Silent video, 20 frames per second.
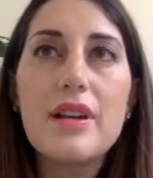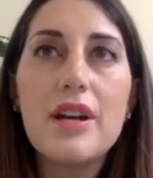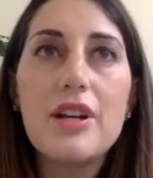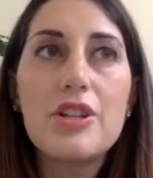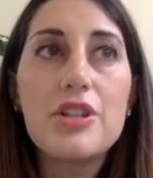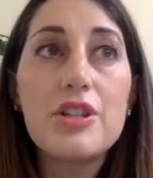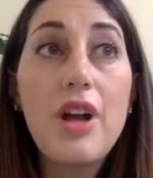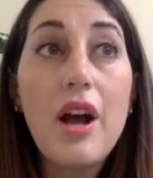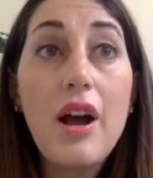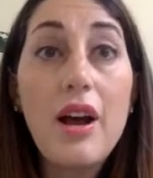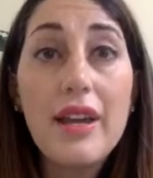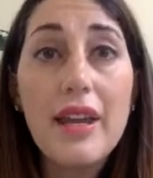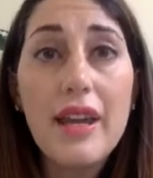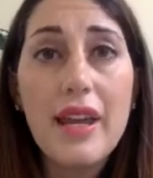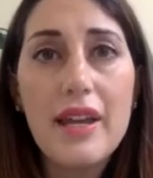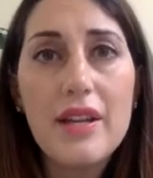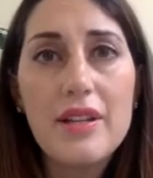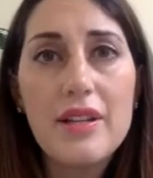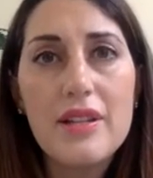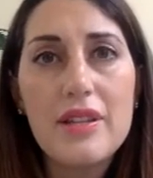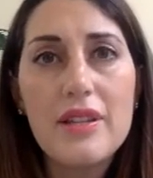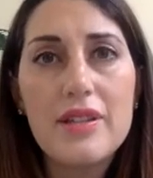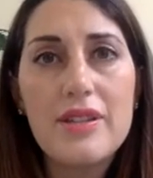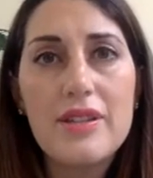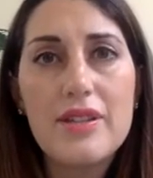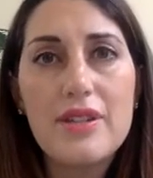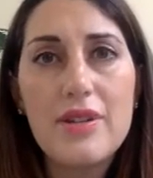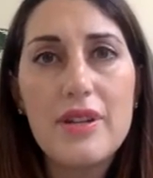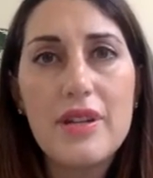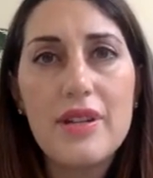shocking to the
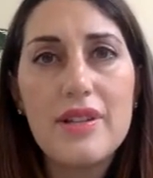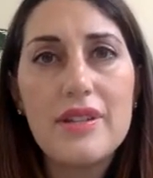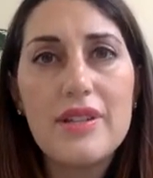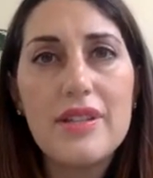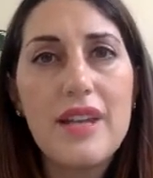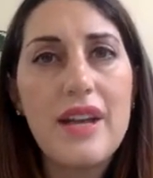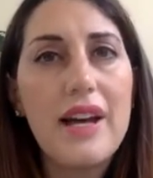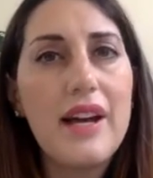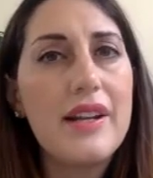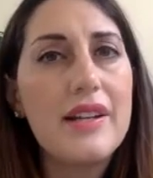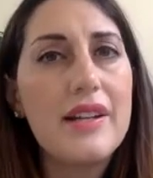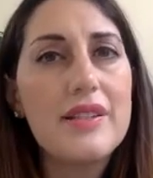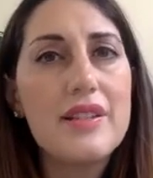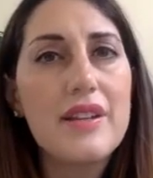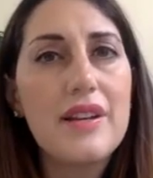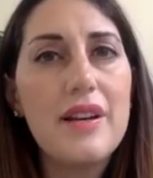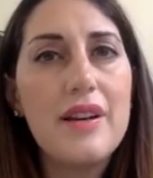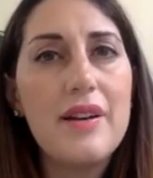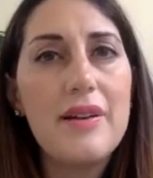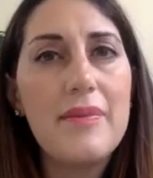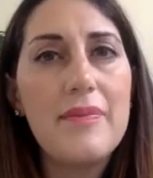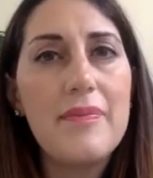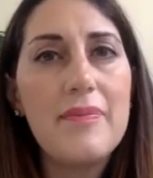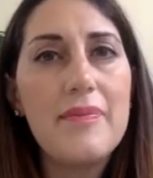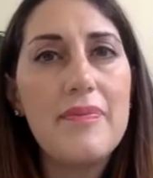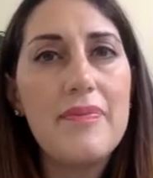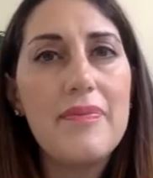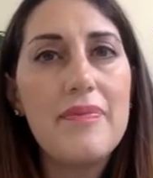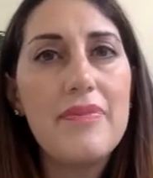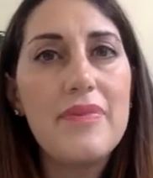students that
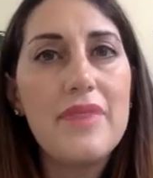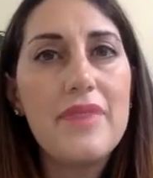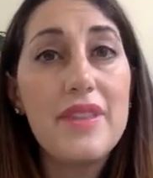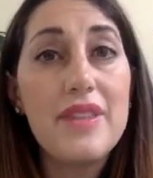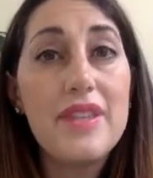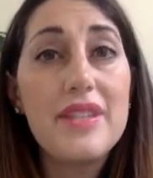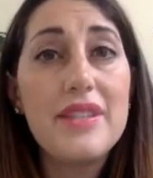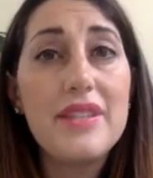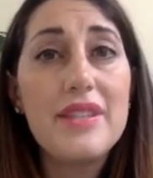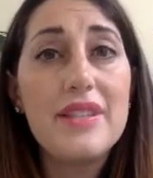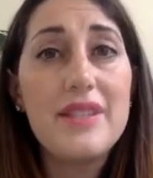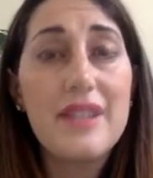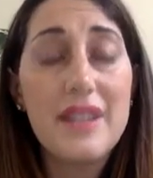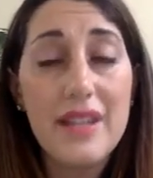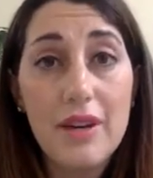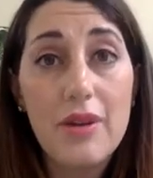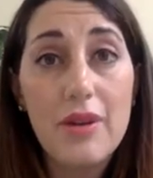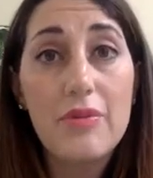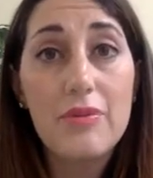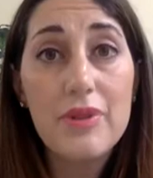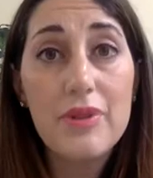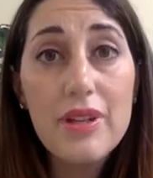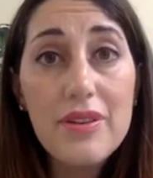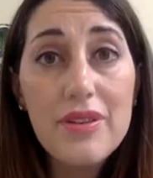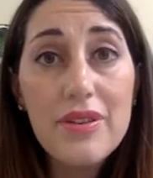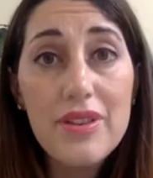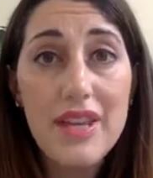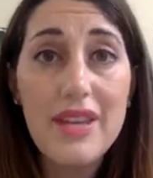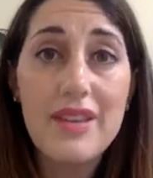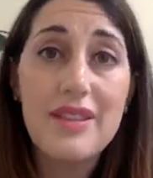this is like a real
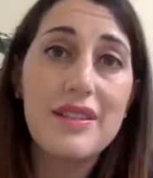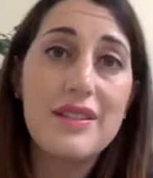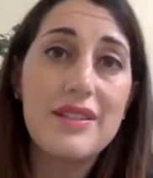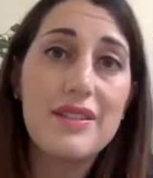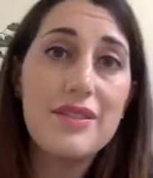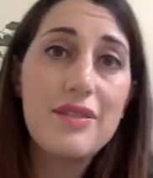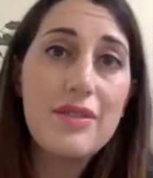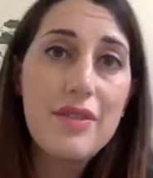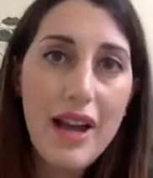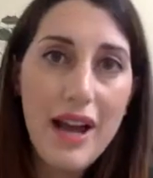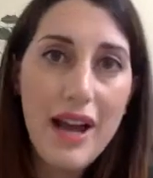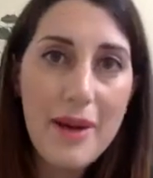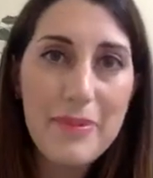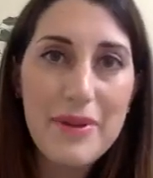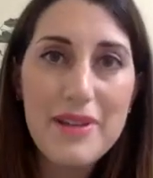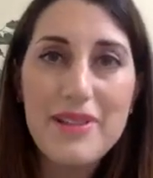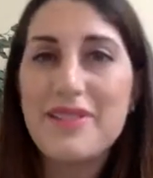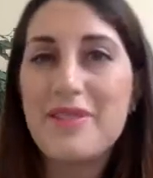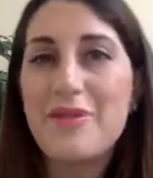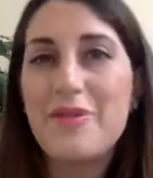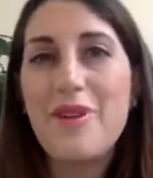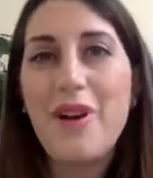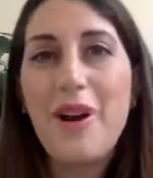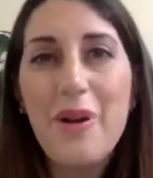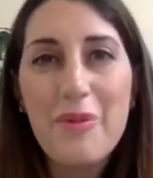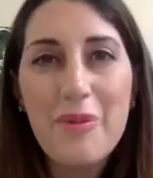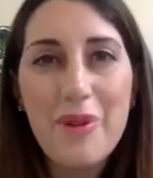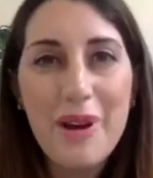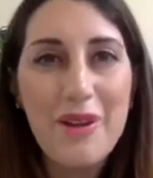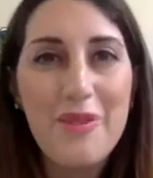thing that still happens. They're
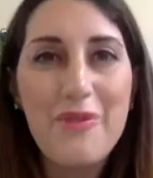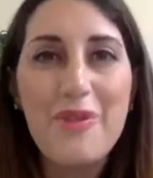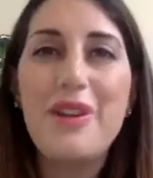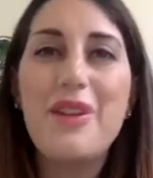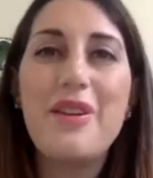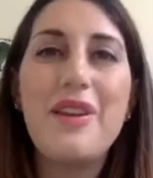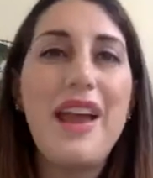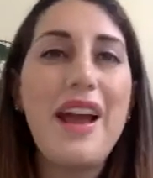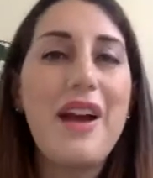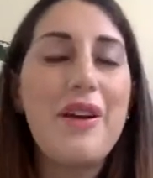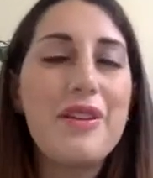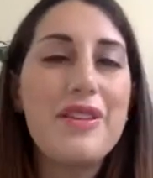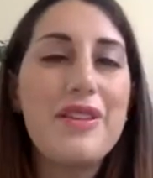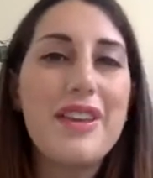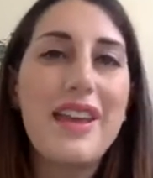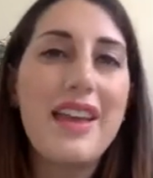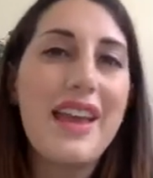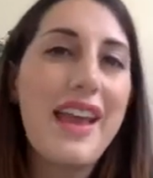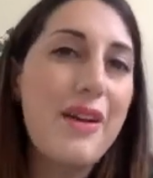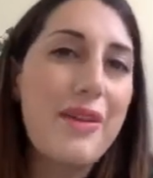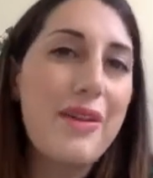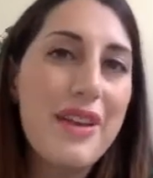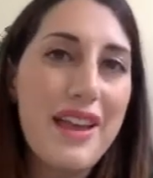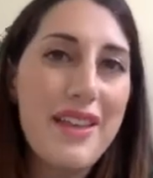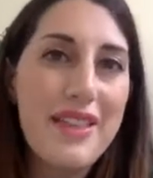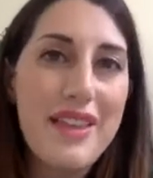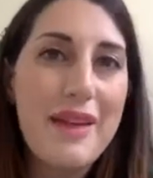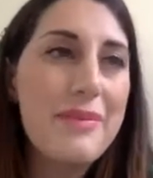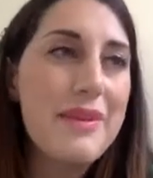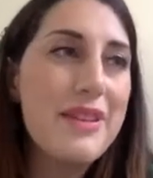not aware of it, and
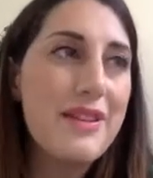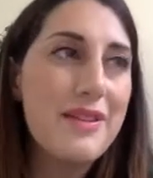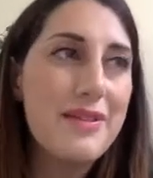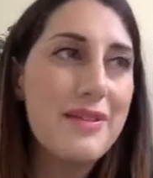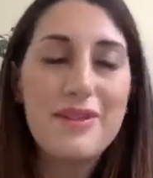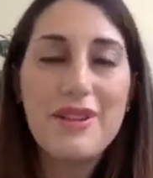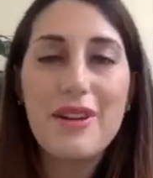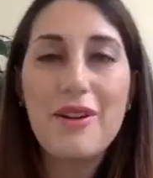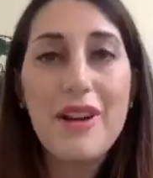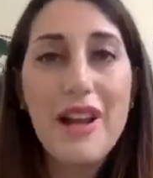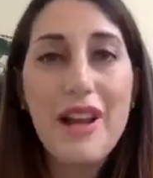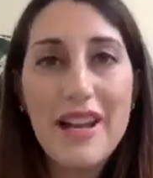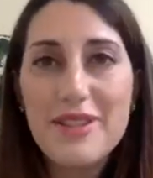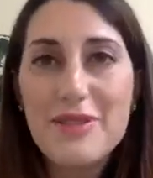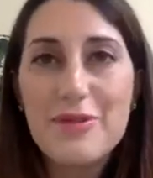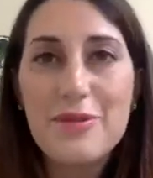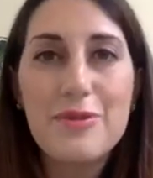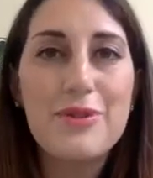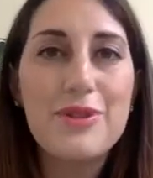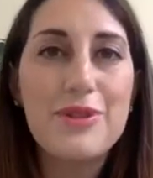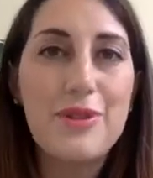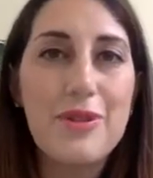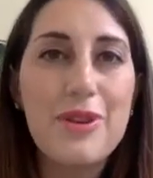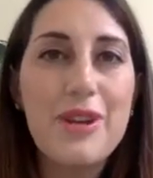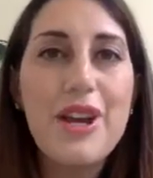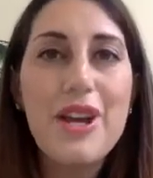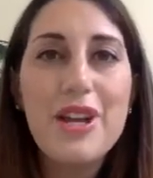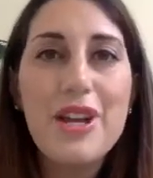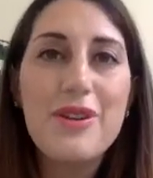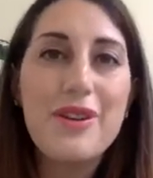they're in high school, so
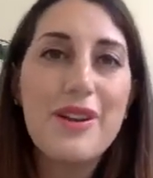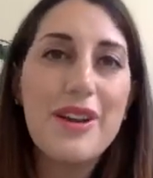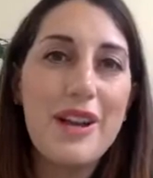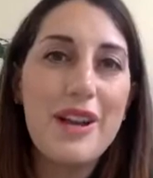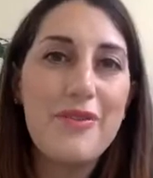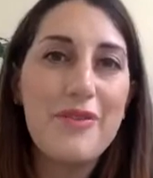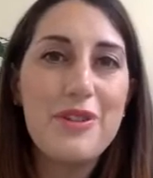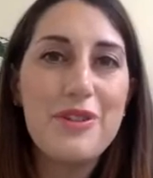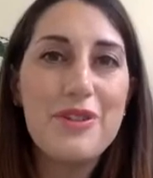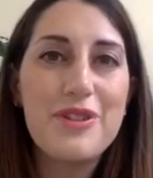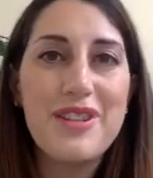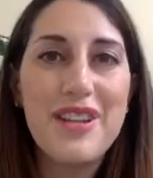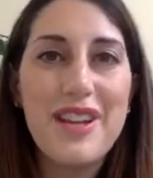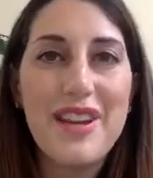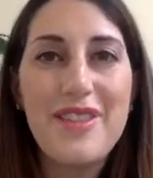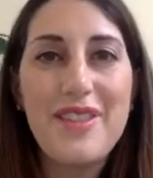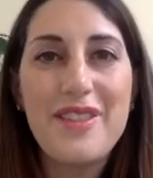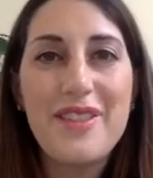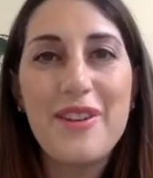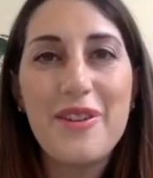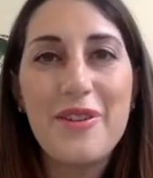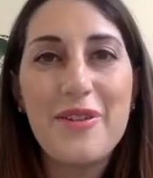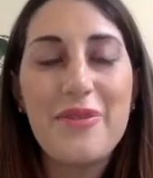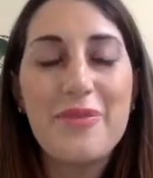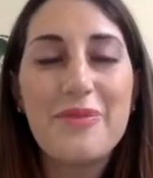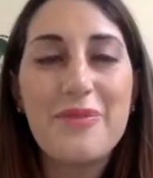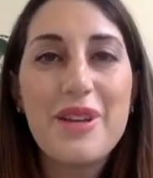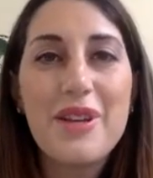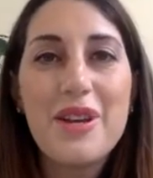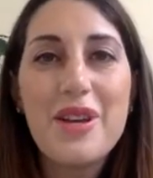you can kind of understand,
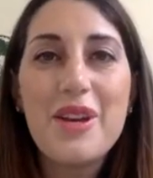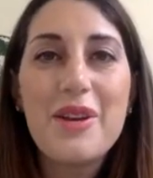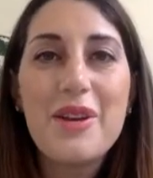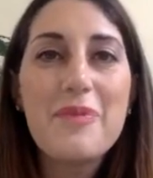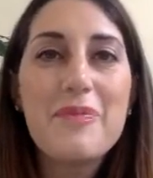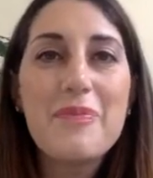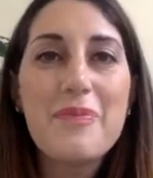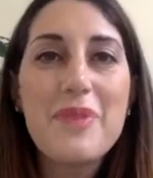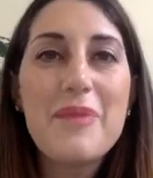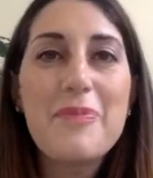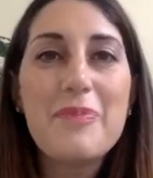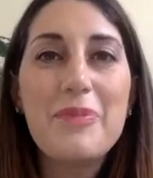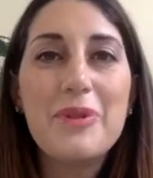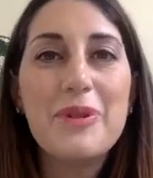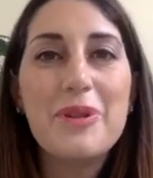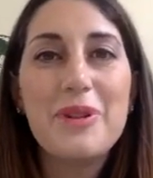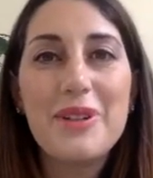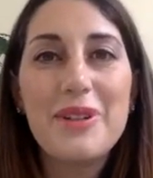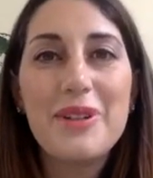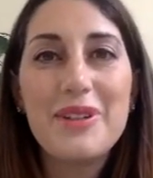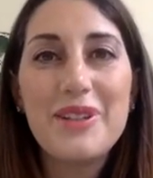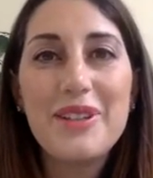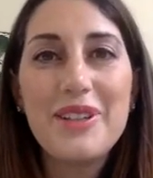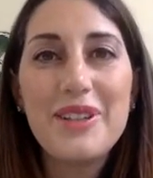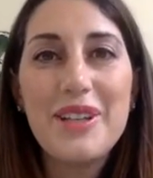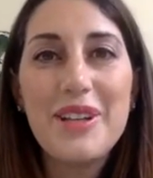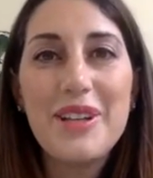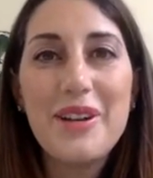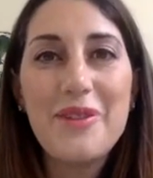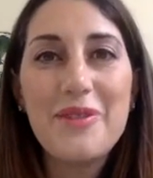people are,
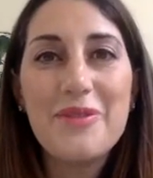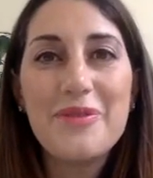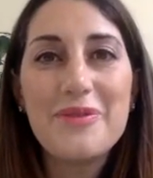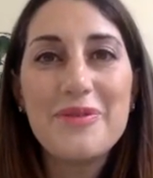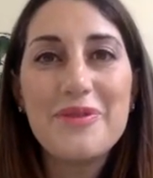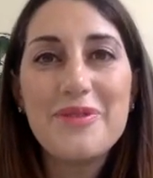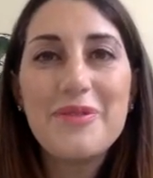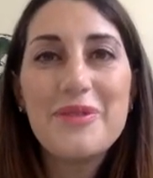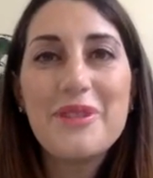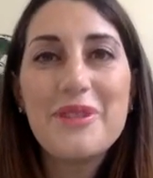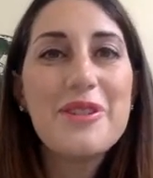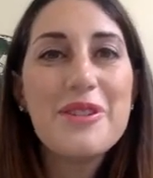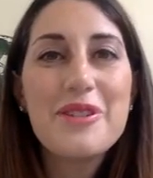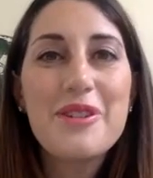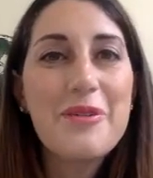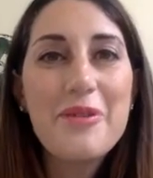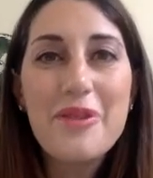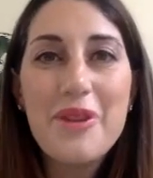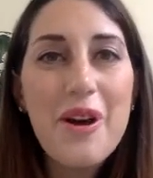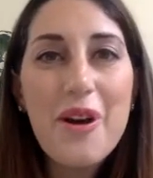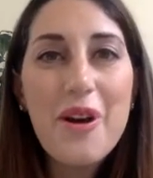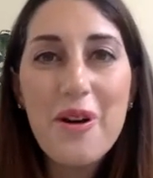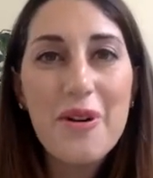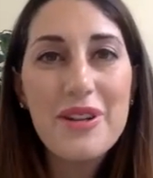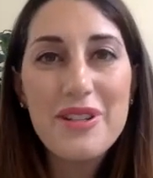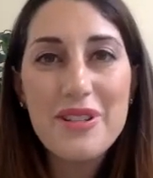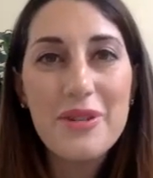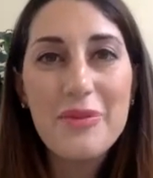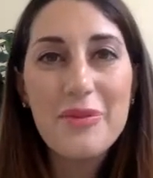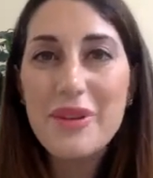we just don't know
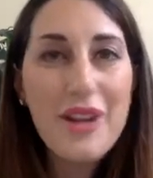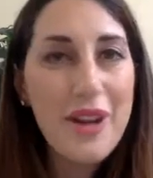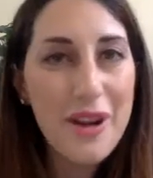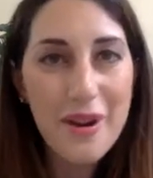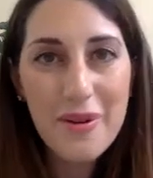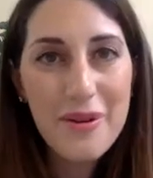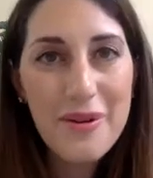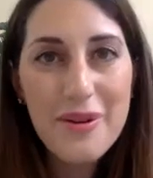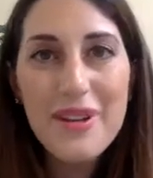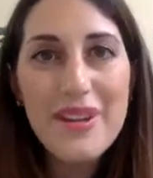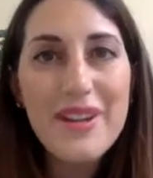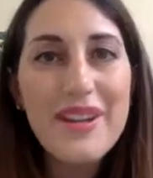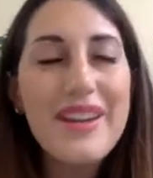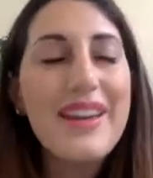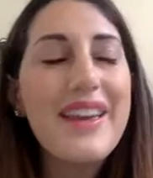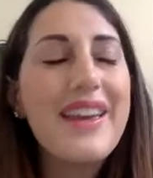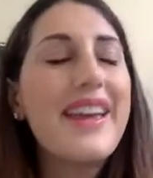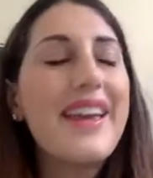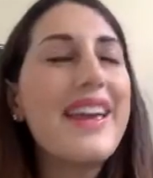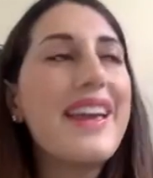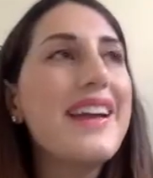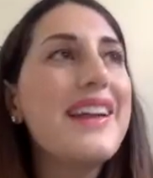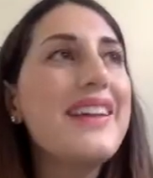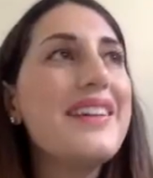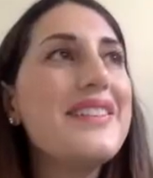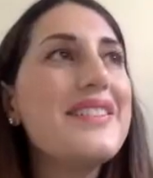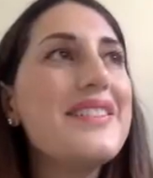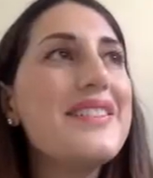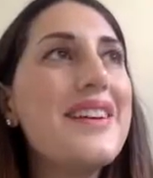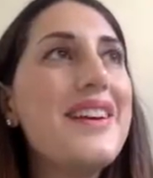until we know.
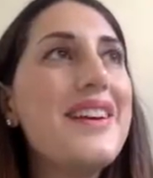And